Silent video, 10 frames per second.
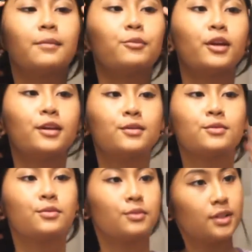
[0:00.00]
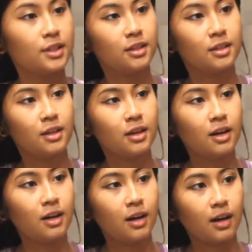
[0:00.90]
I'm ready to ruin
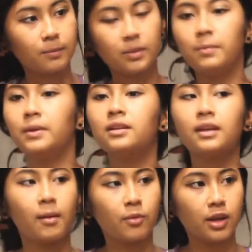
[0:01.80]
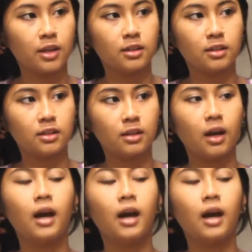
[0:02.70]
it. I'm keeping the camera here.